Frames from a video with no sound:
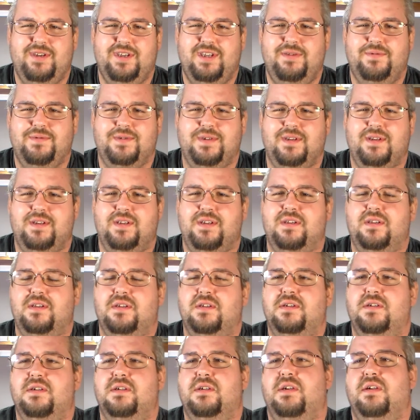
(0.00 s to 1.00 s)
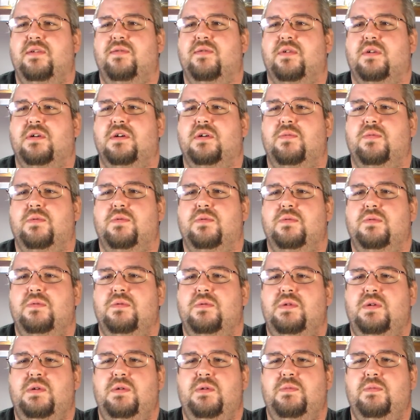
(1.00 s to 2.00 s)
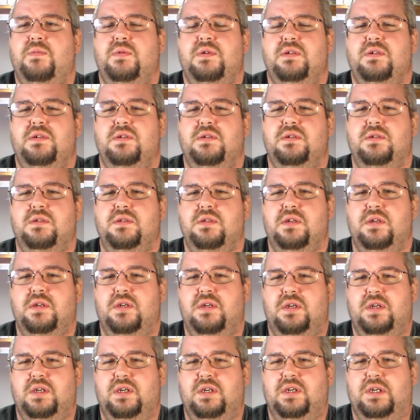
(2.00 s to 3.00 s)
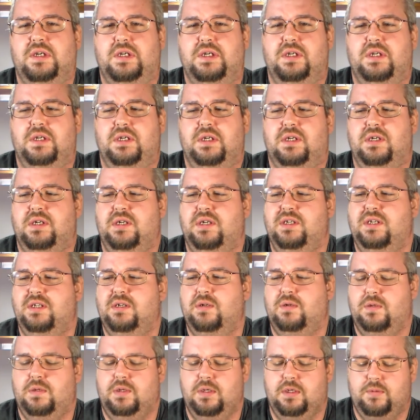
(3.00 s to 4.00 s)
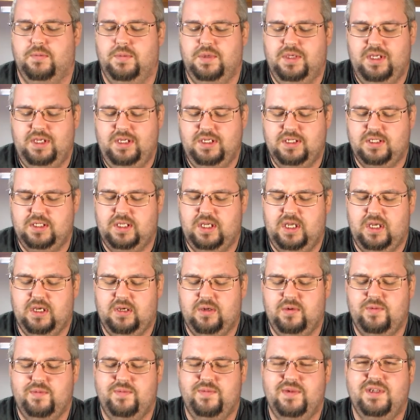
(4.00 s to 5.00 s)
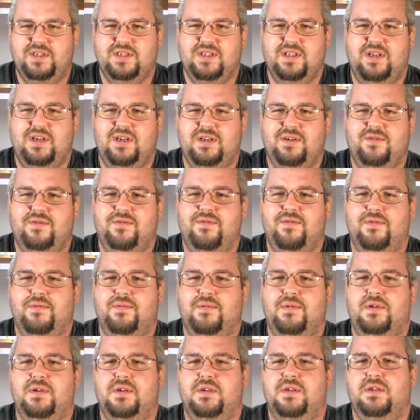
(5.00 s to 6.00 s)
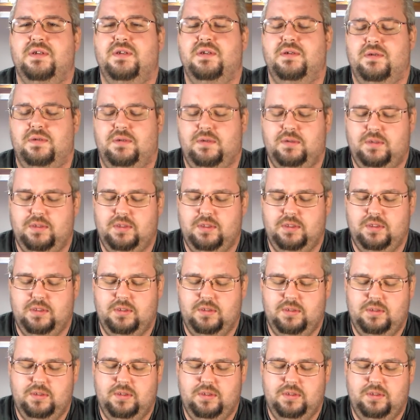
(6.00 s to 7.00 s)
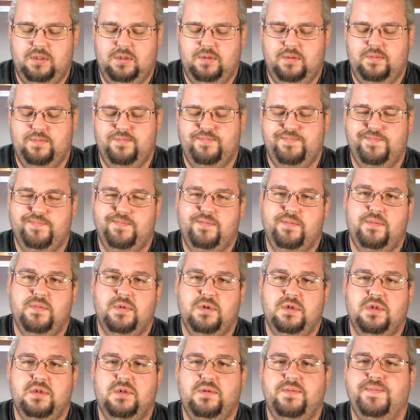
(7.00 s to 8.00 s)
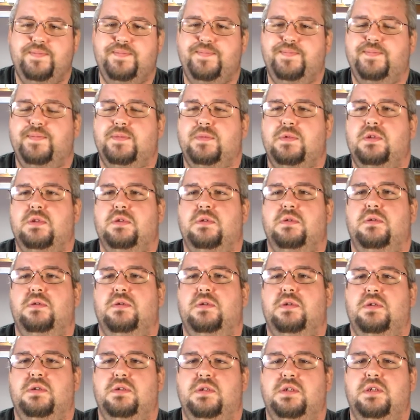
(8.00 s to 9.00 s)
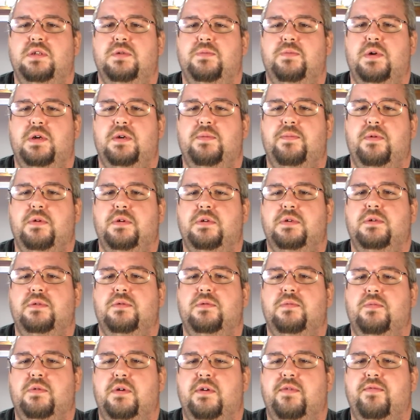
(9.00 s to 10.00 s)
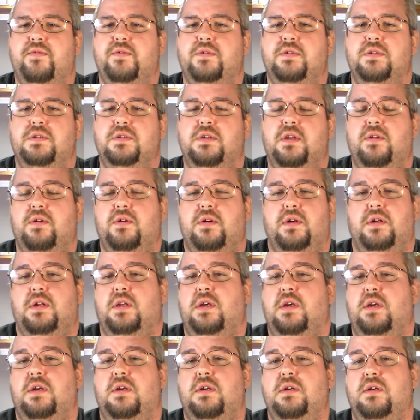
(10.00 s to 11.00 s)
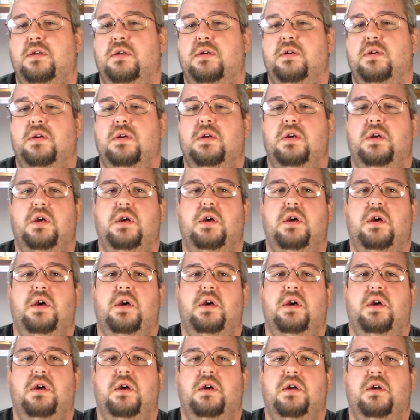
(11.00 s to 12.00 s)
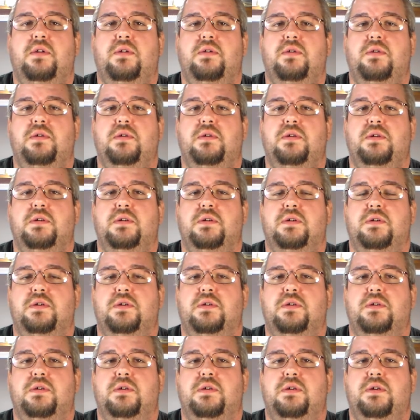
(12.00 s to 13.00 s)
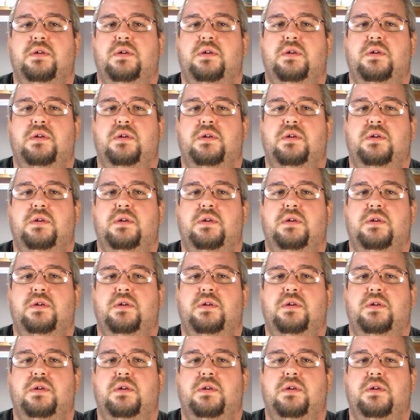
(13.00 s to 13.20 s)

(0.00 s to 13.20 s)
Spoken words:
like games in tints. I have a couple. I don't like. I can't stack them. They slide all over the place. But it's just my personal preferences. Other than that, the